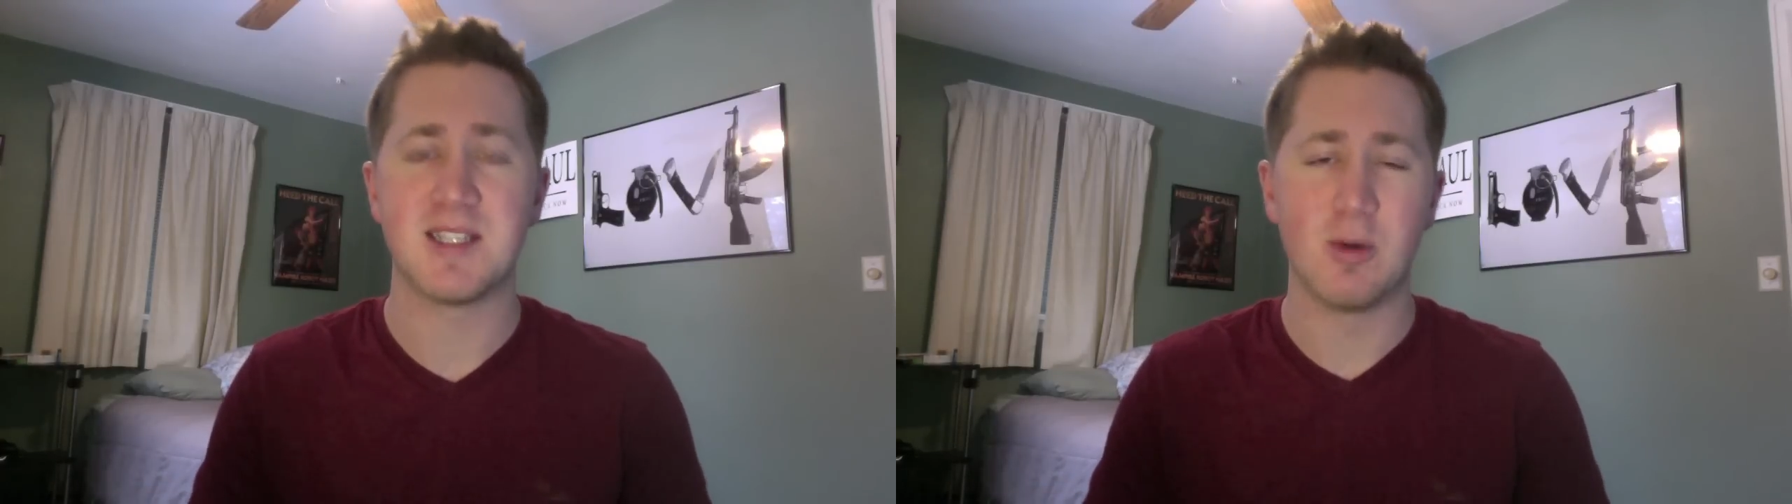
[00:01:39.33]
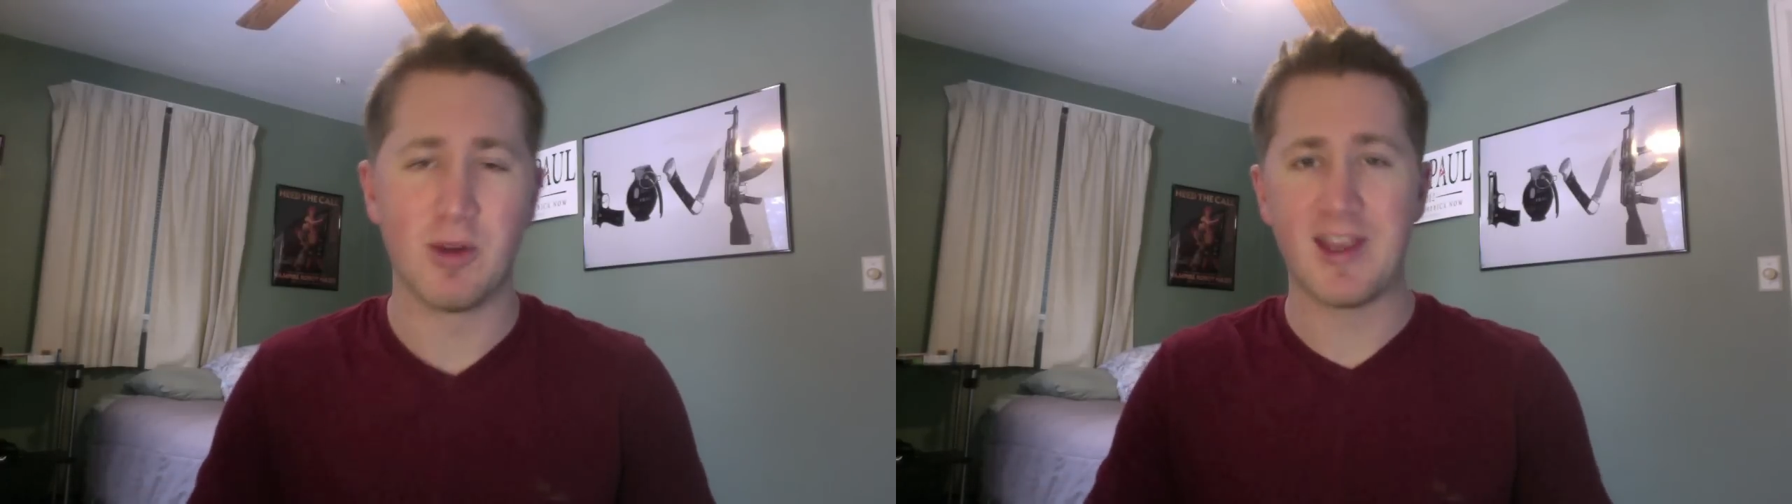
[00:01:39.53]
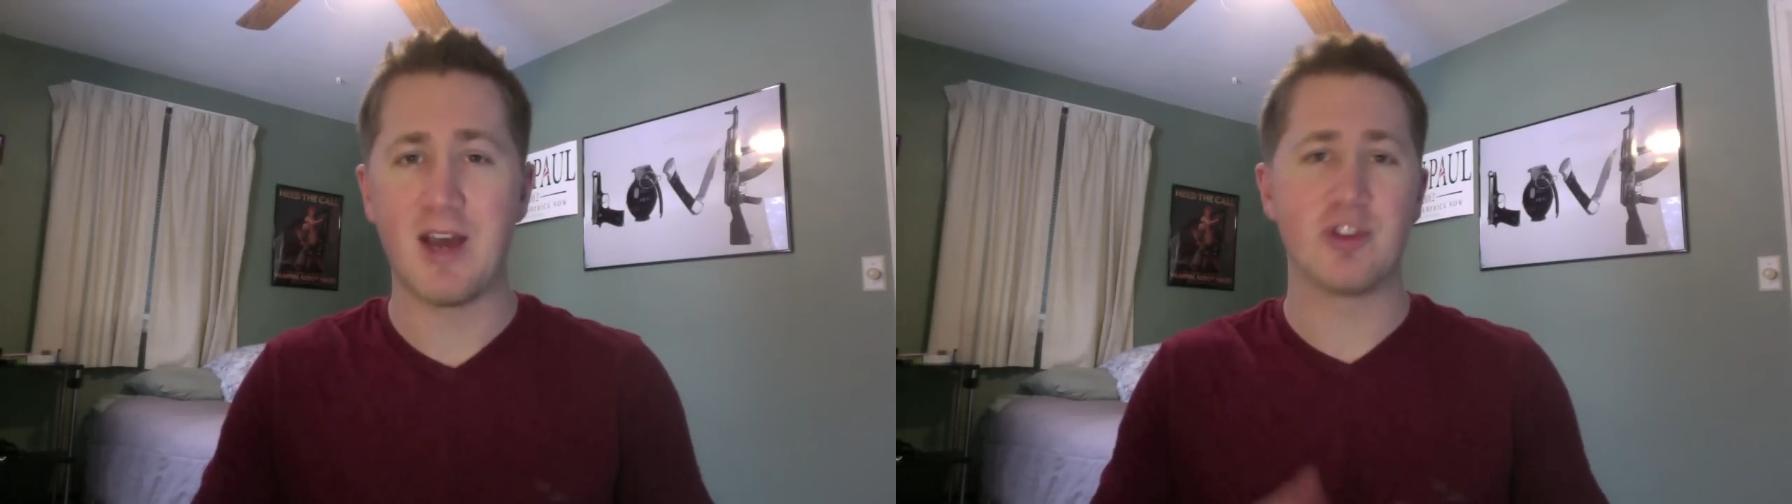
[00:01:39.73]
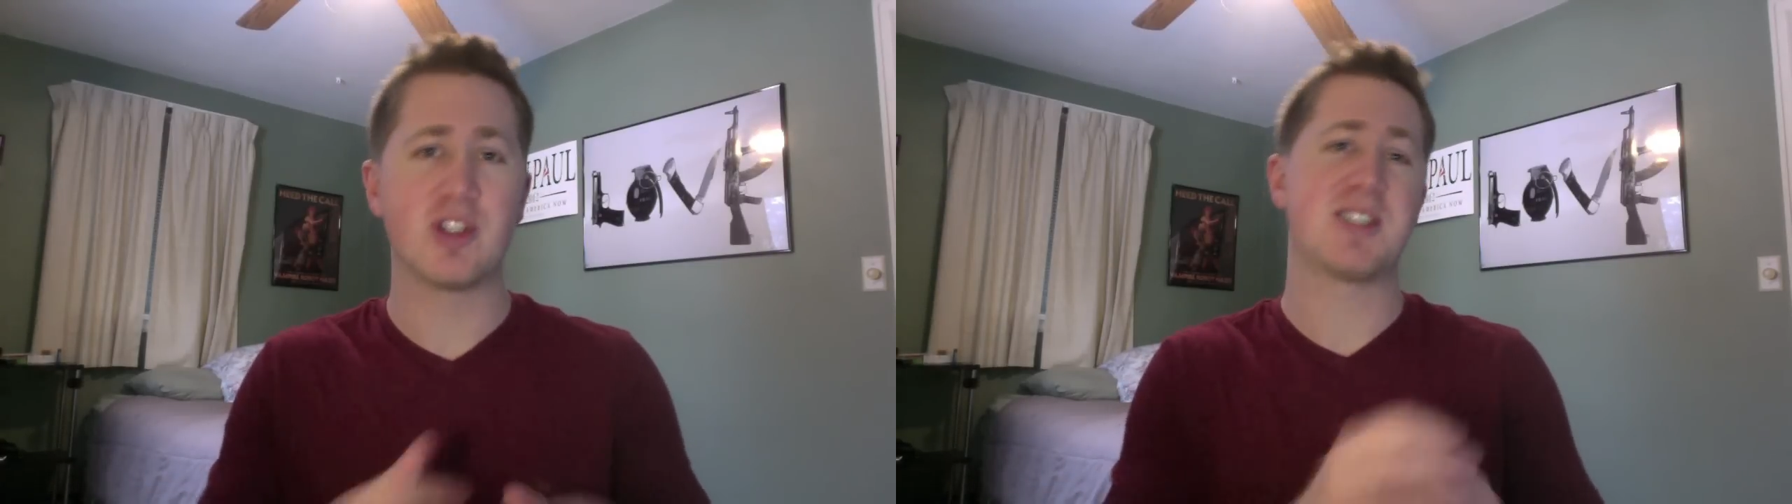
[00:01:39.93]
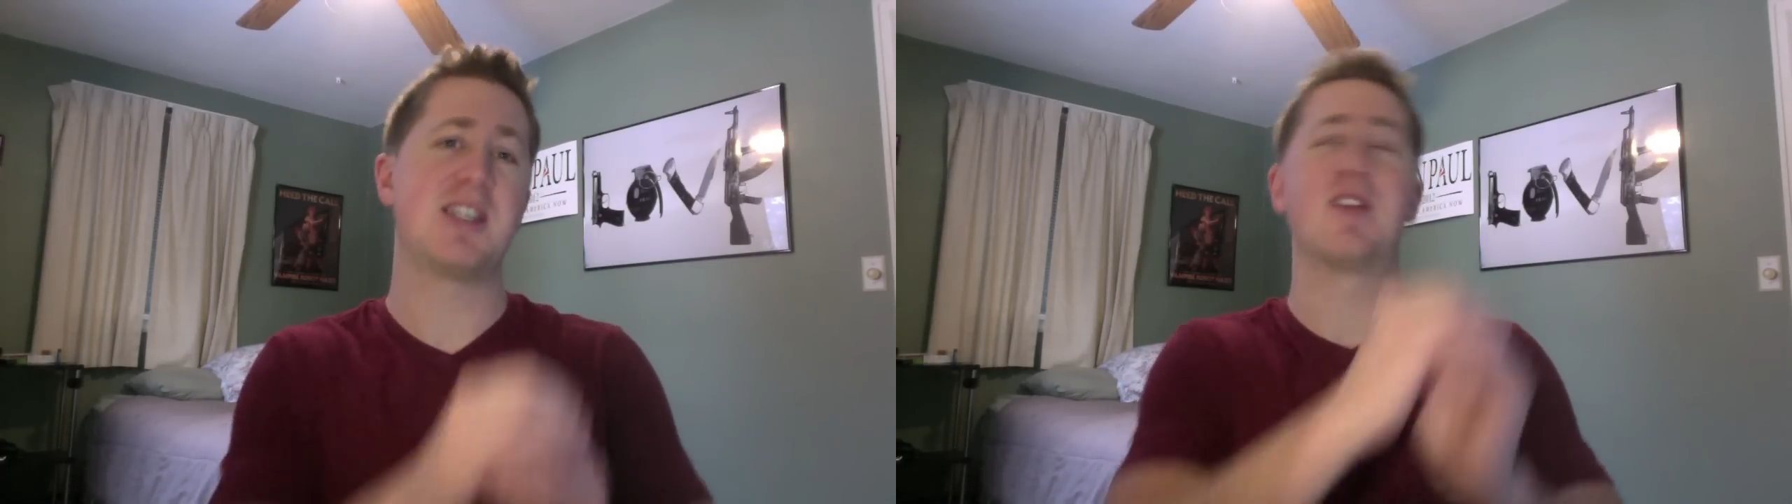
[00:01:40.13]
without just
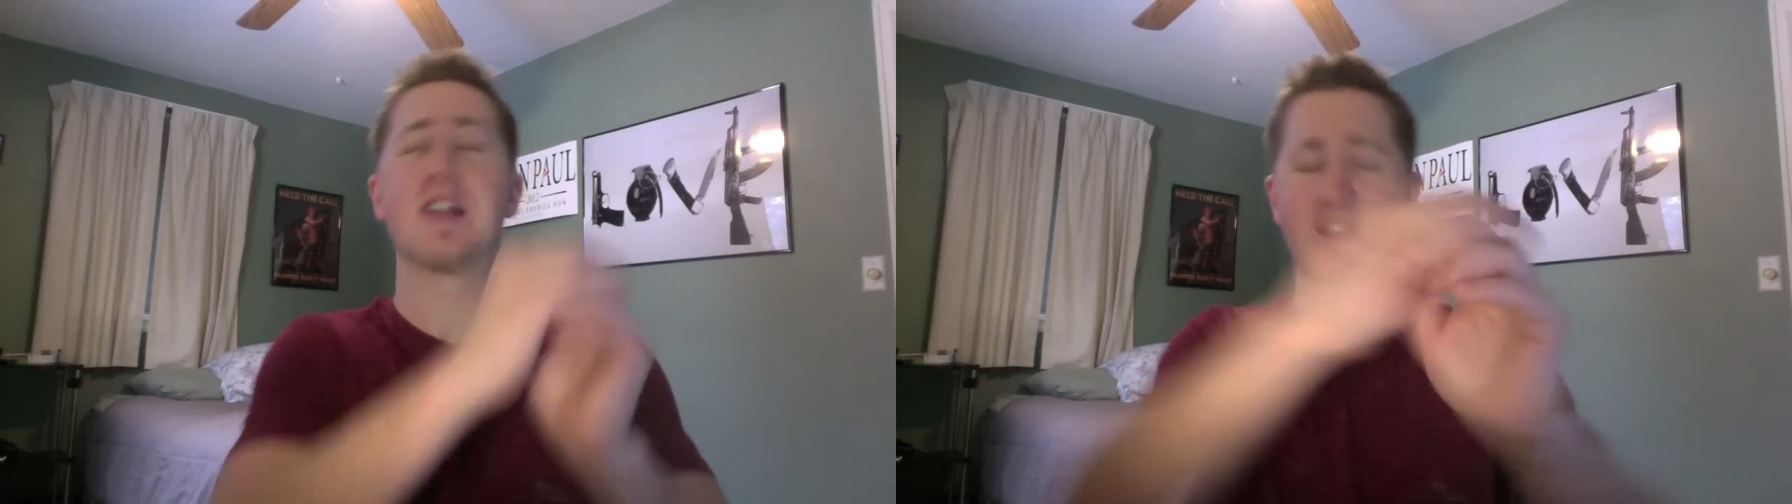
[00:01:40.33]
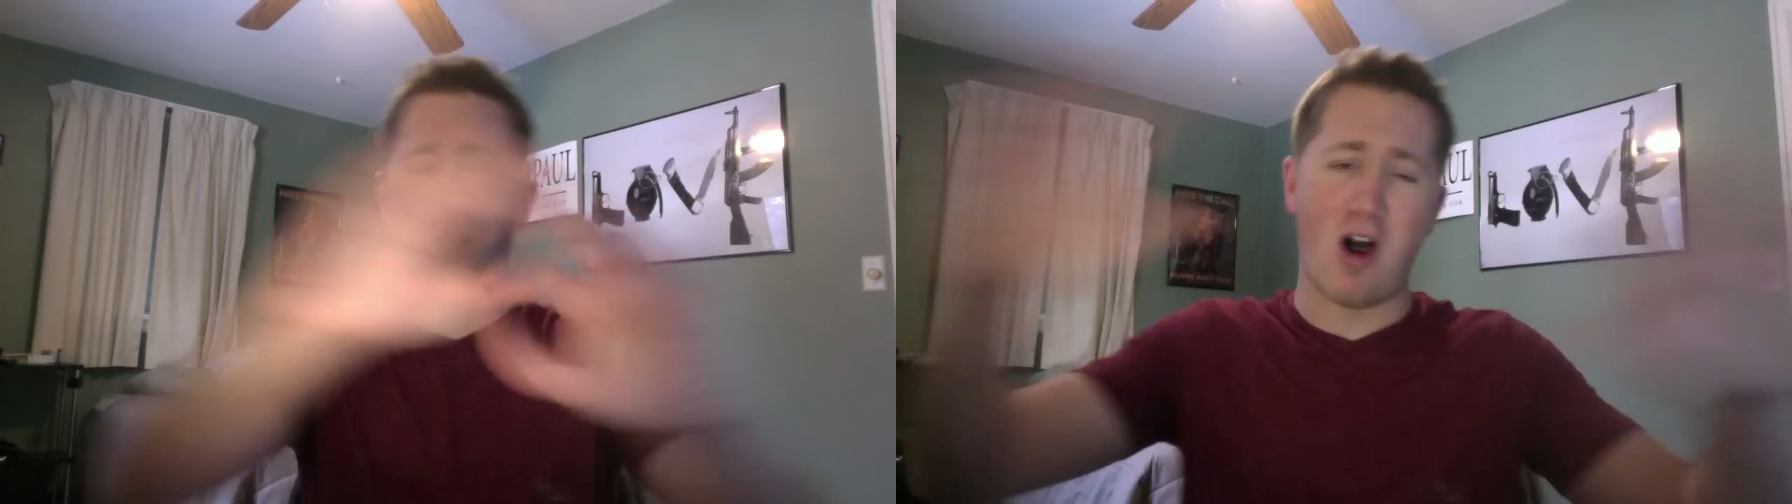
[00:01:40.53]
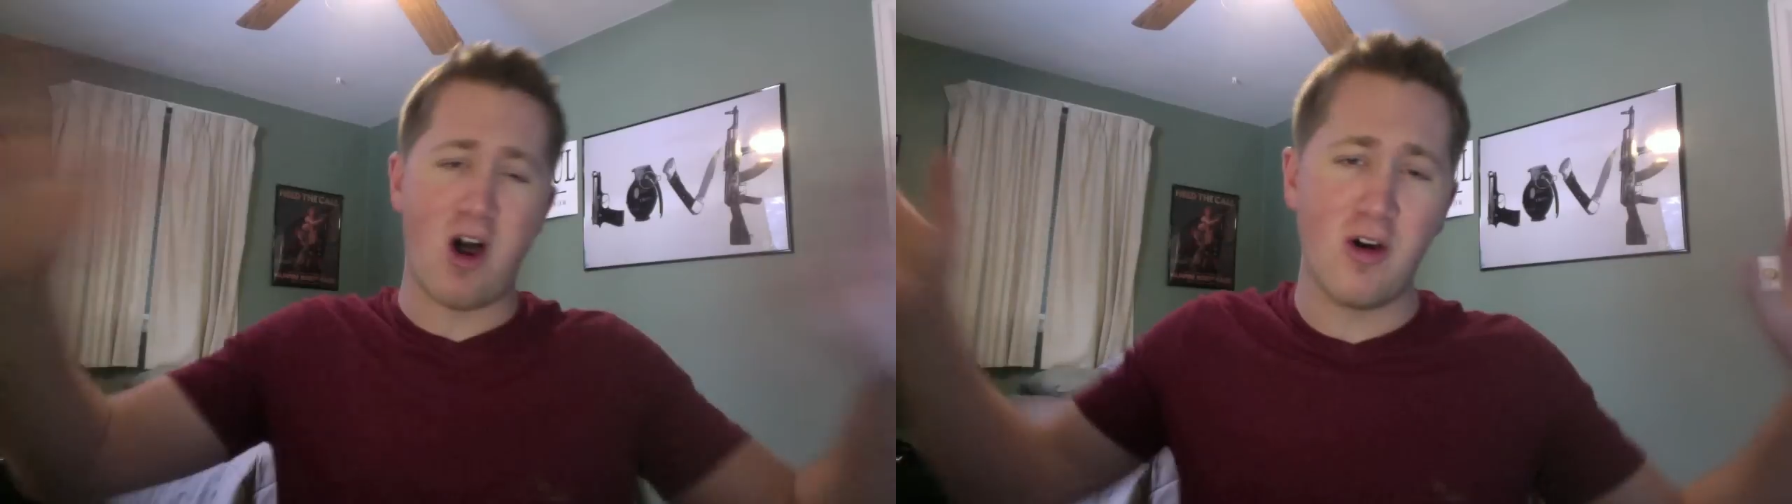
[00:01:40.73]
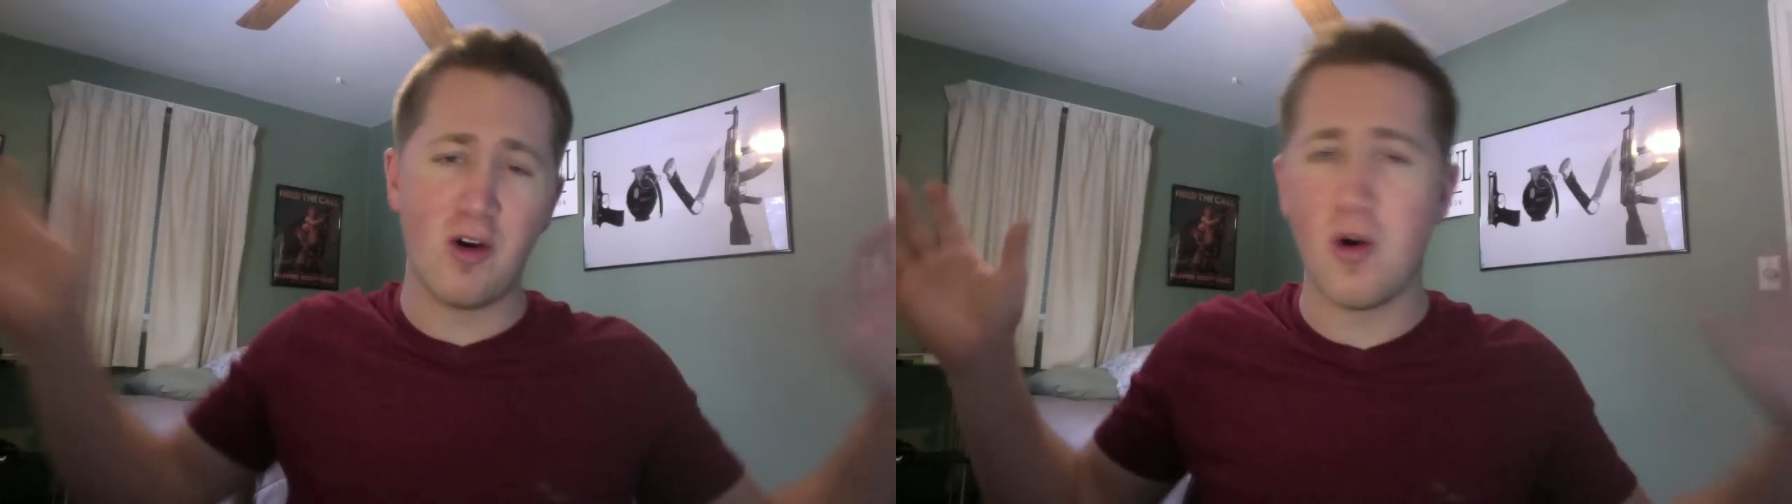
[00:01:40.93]
seeing this all